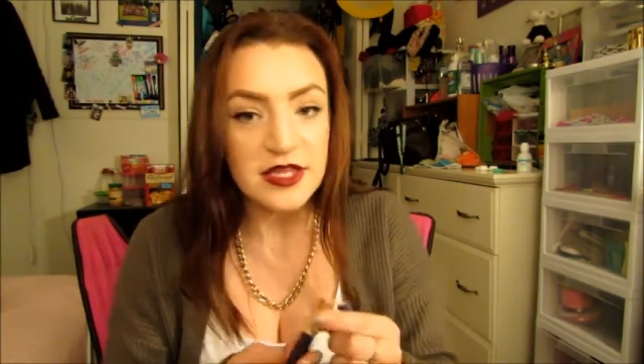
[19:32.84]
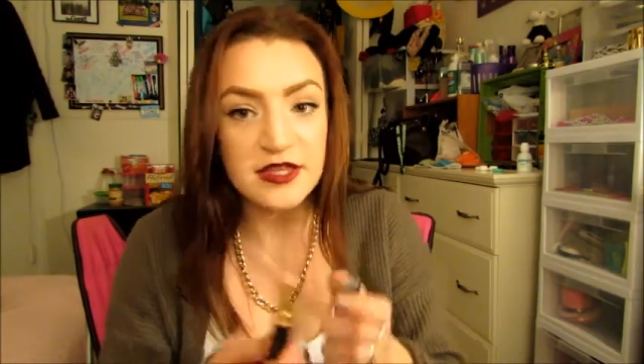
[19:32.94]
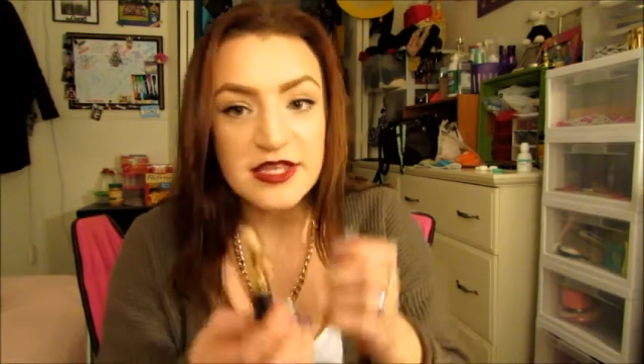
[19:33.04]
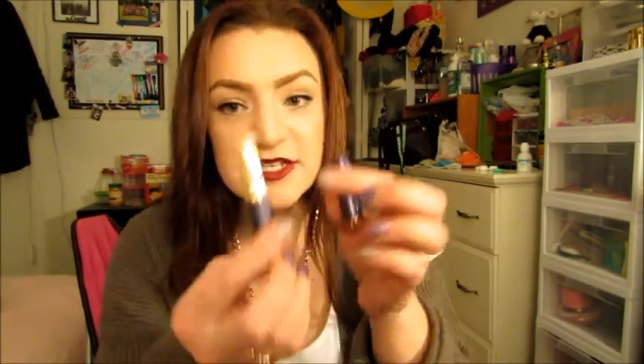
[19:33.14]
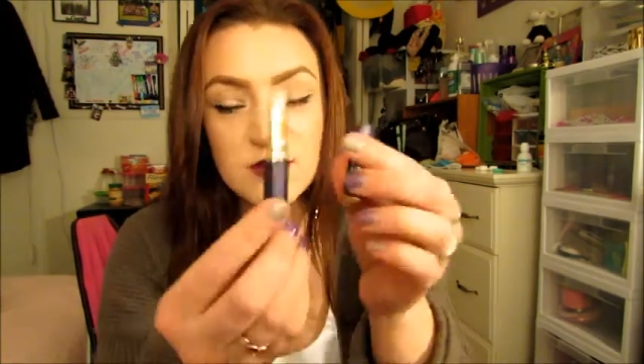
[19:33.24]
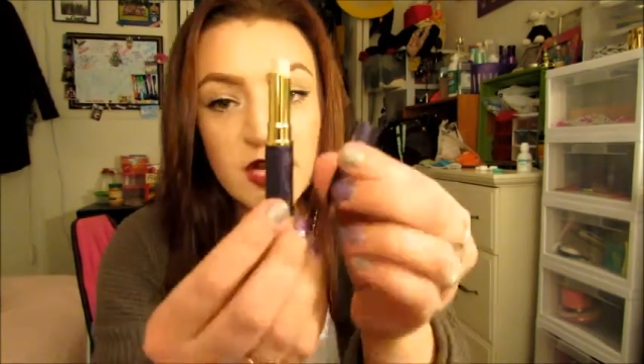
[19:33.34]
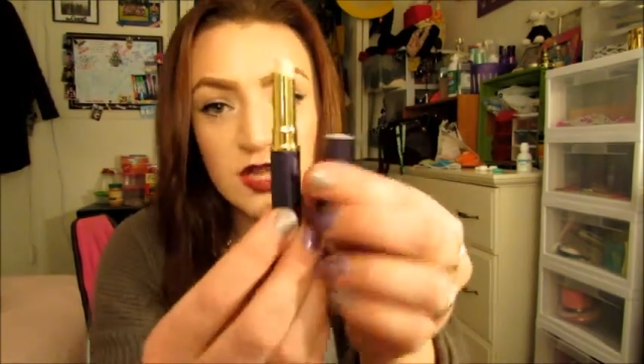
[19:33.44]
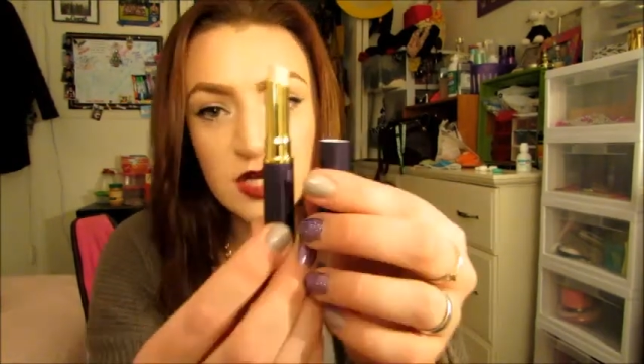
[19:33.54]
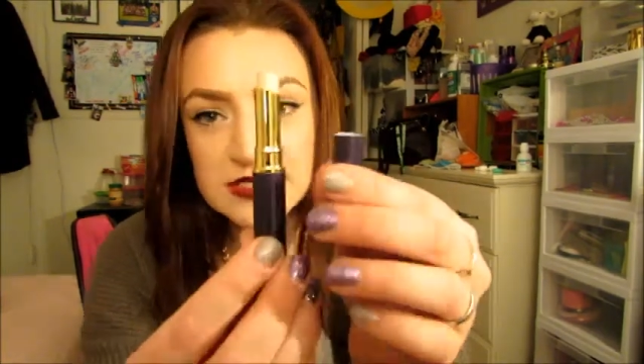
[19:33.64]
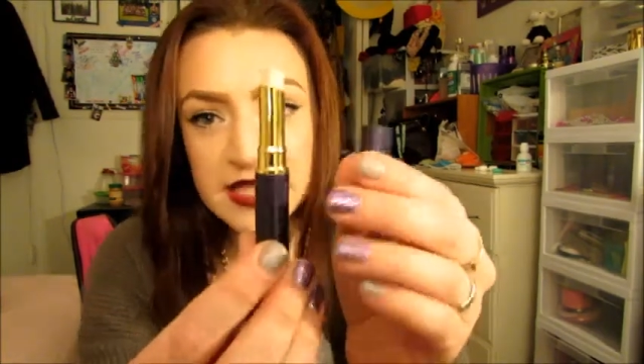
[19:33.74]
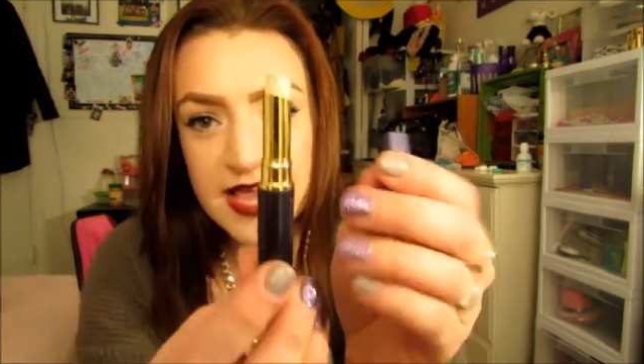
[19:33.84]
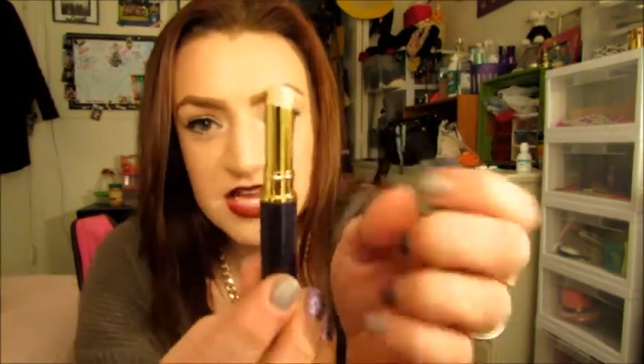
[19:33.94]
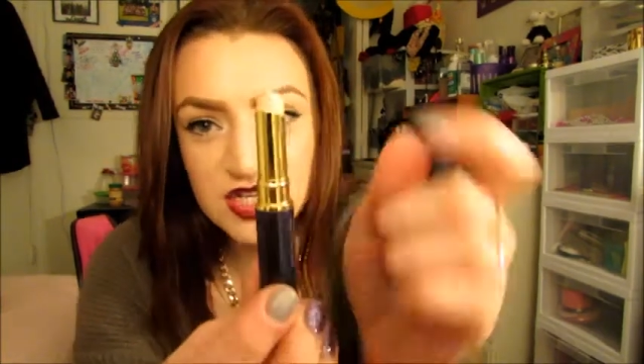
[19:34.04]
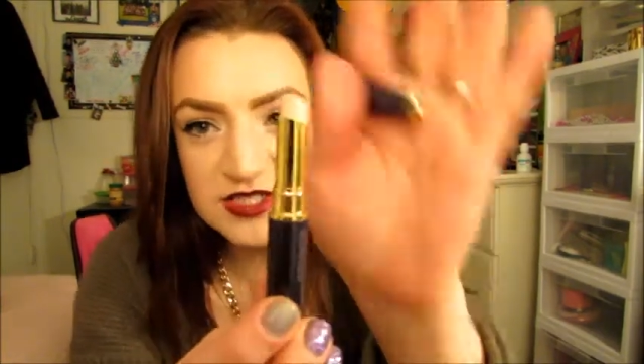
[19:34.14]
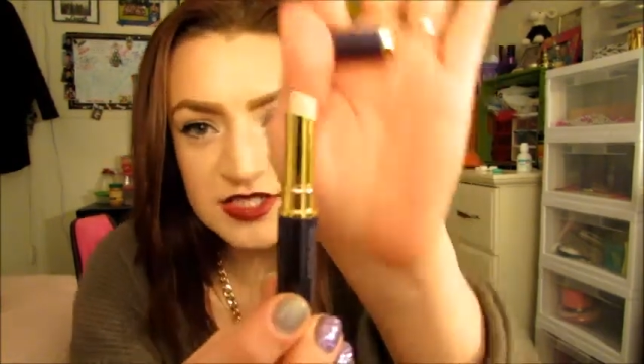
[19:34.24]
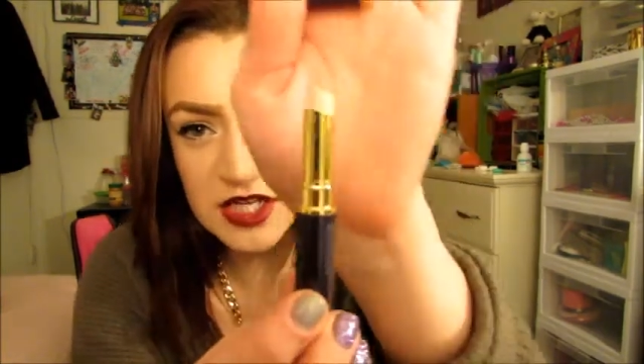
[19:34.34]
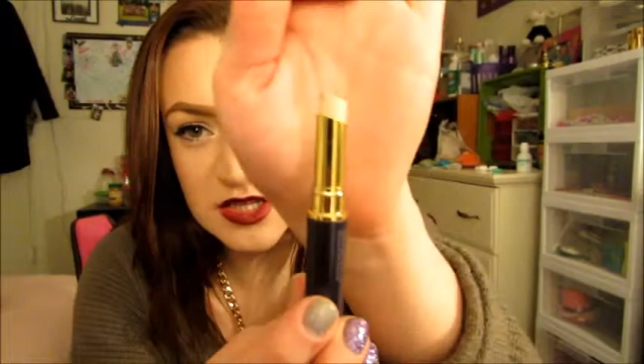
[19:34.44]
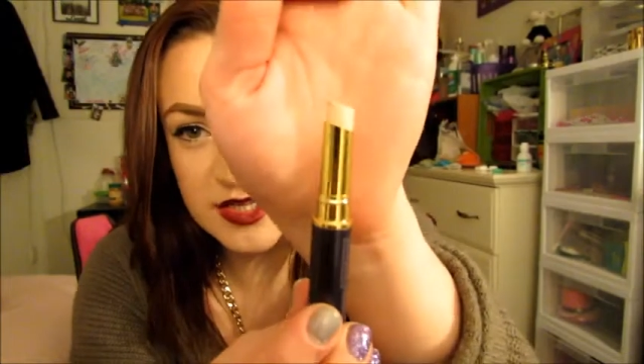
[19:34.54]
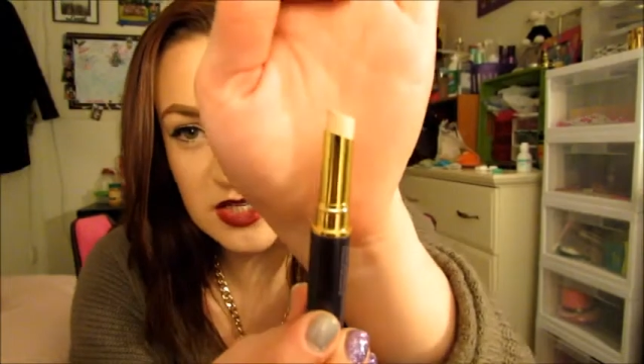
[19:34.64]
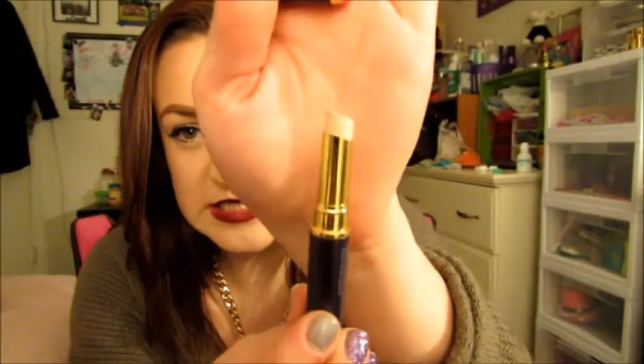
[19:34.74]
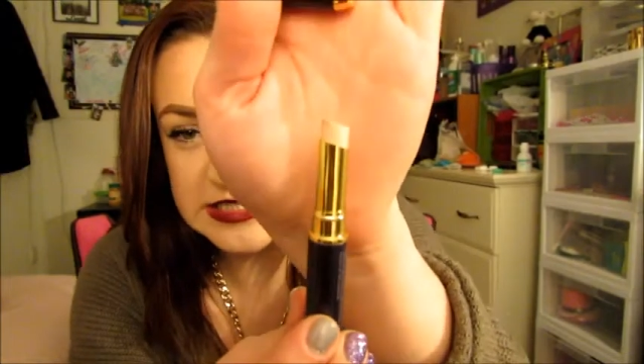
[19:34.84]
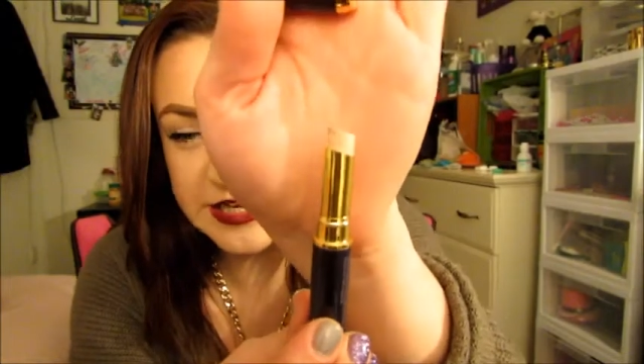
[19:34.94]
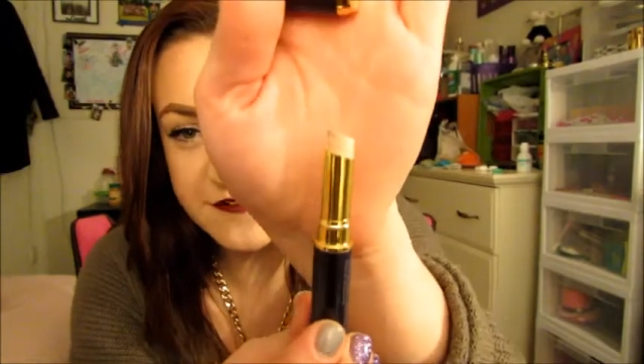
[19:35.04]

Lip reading: This is what it looks like. It's just in a little stick